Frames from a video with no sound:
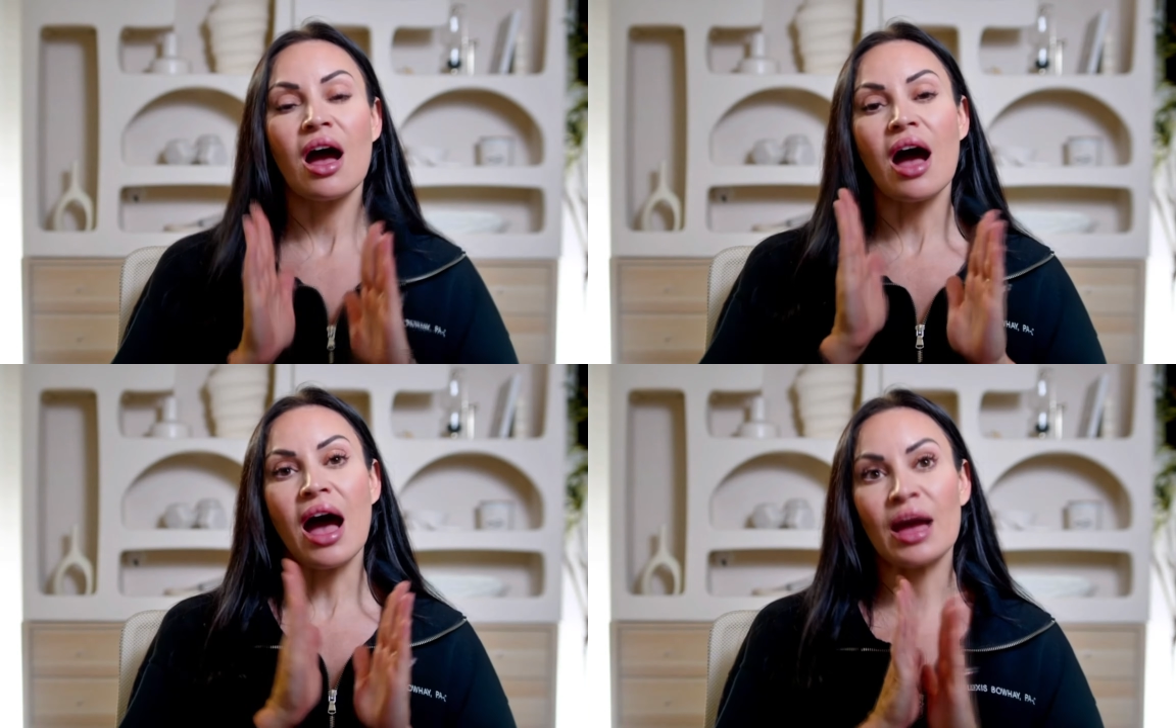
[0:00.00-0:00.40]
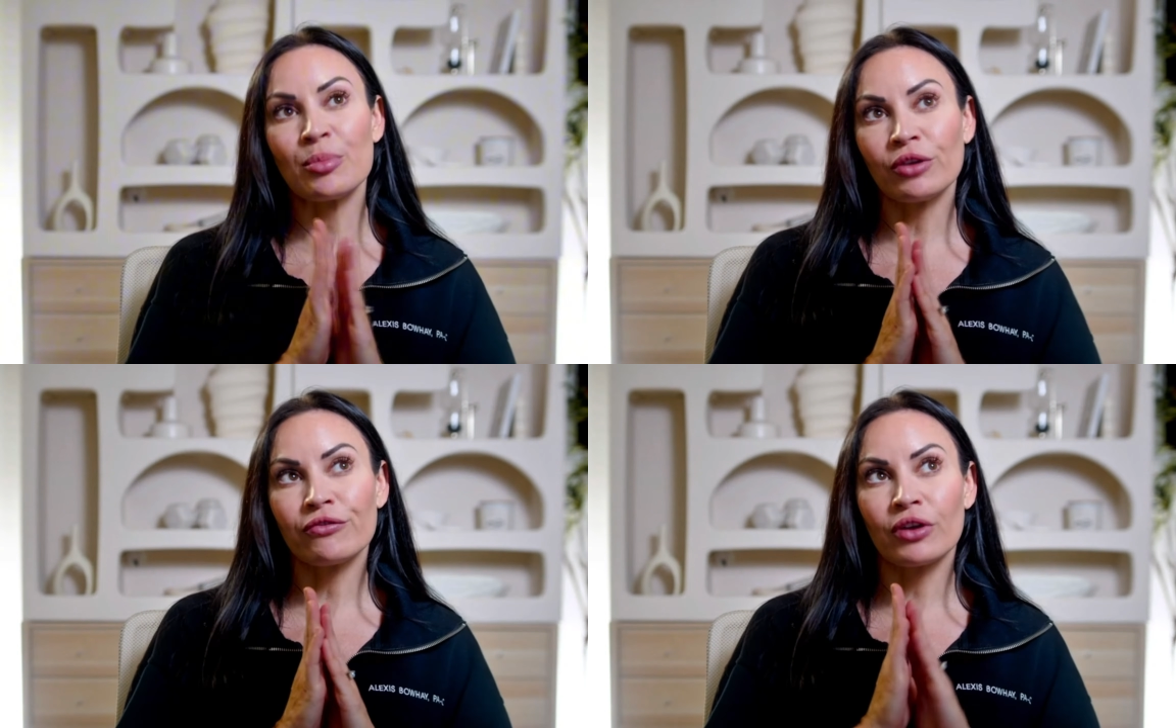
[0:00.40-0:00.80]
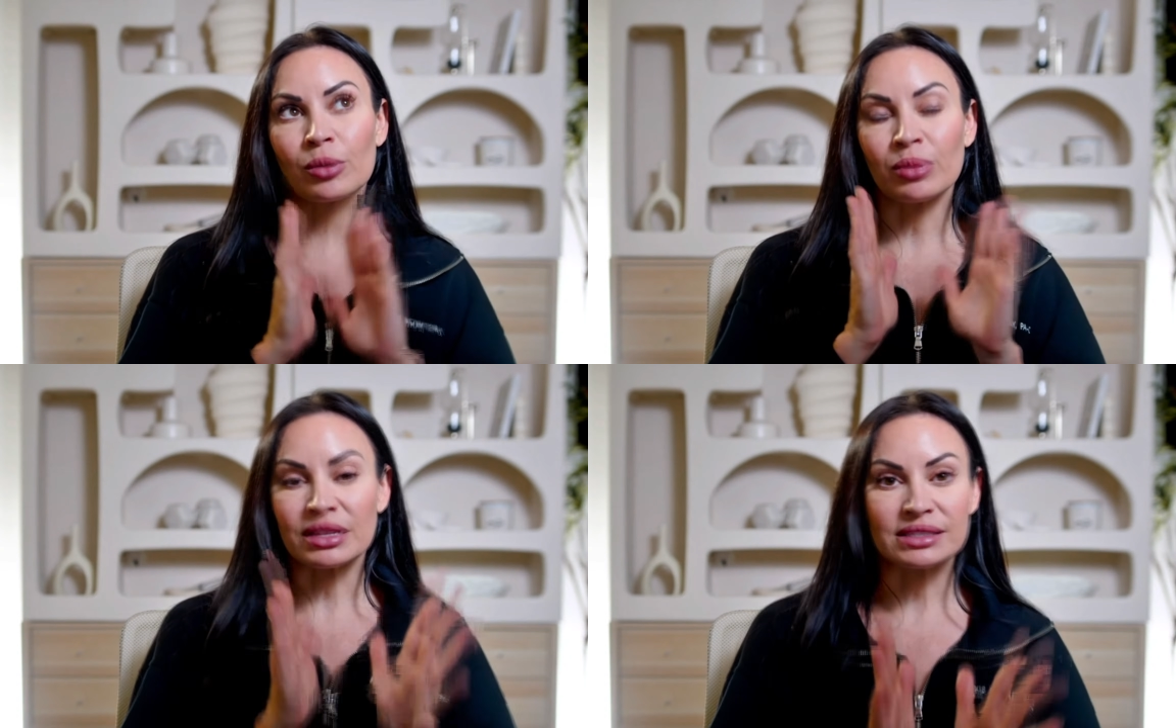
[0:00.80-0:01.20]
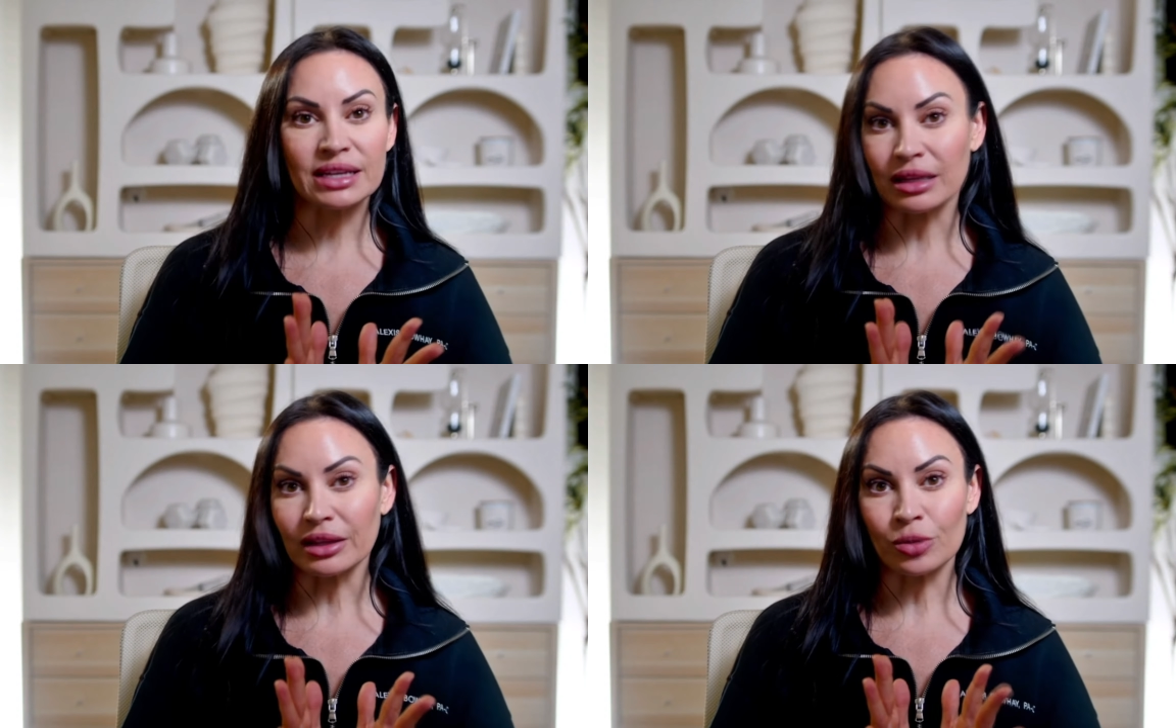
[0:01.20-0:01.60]
I prefer placing
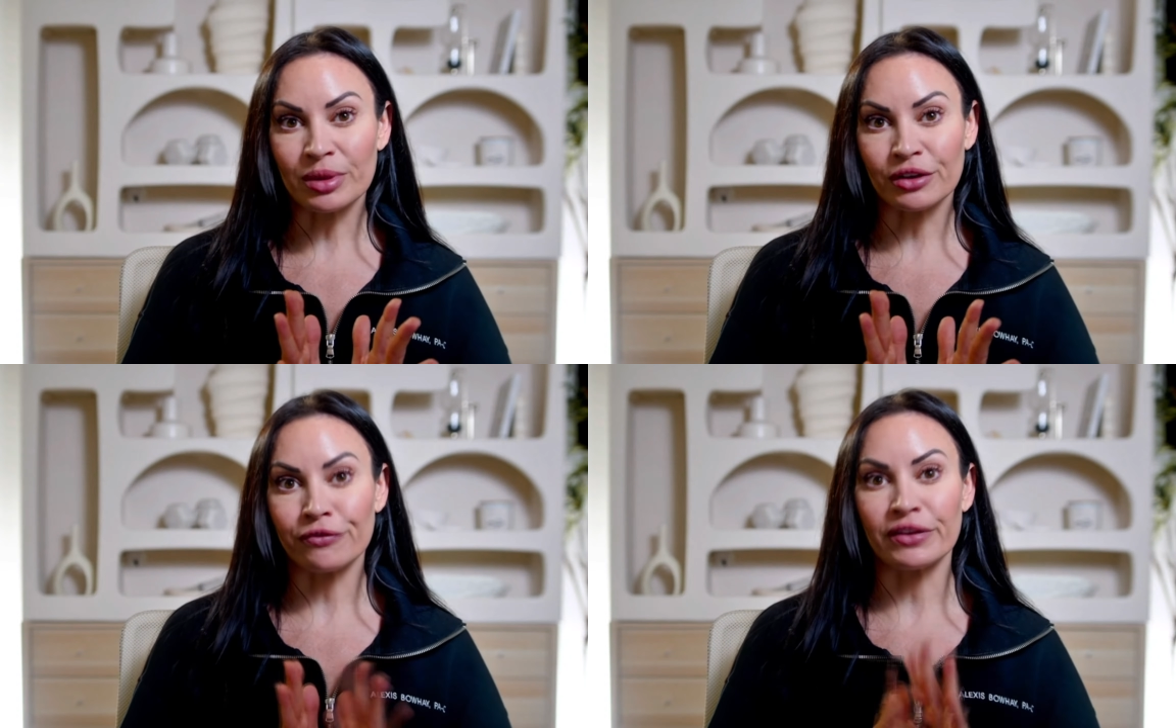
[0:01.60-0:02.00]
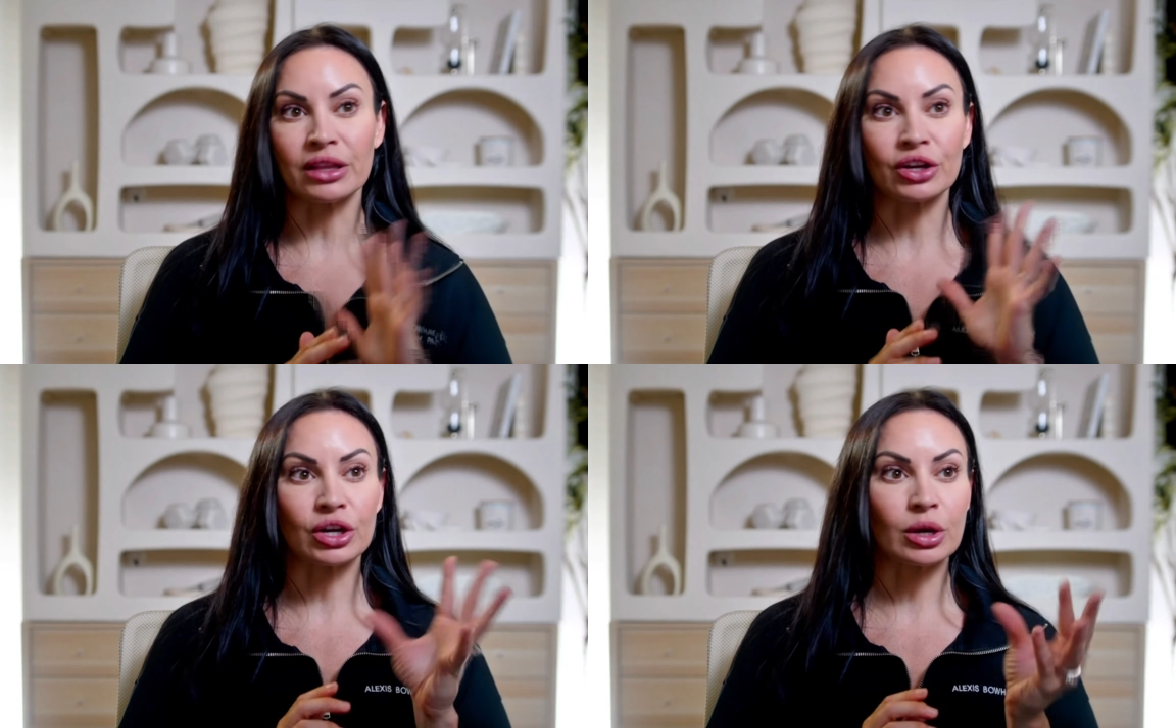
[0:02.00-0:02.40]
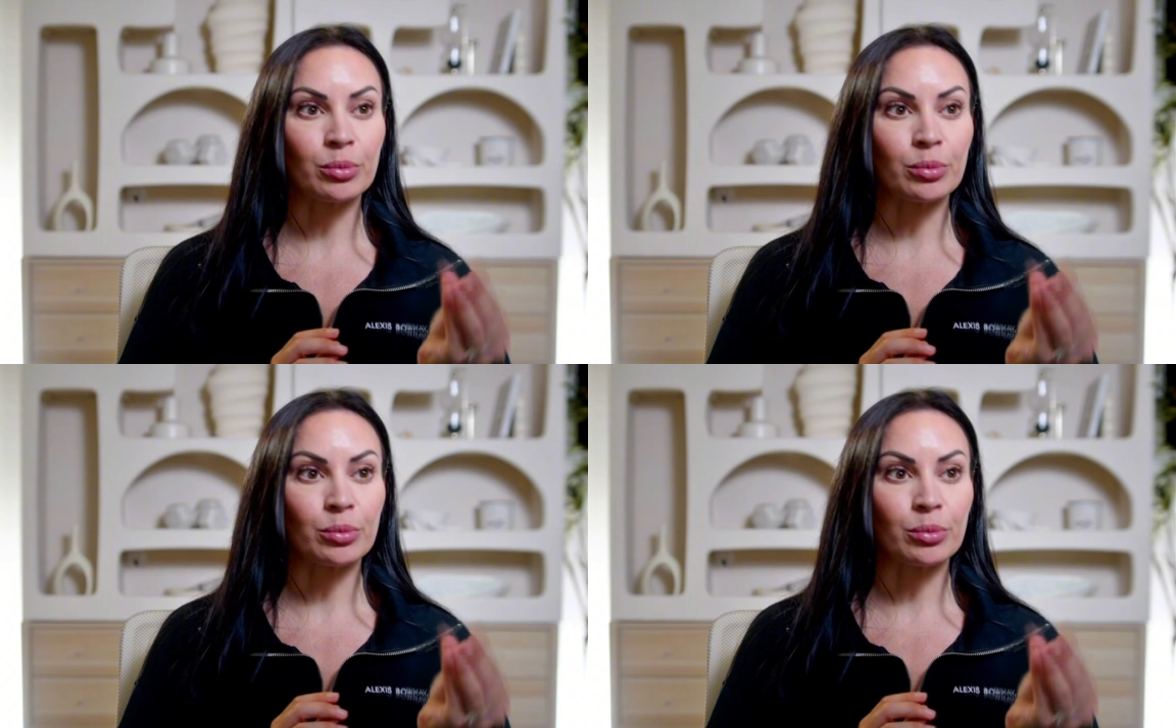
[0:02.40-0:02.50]
a little bit of filler,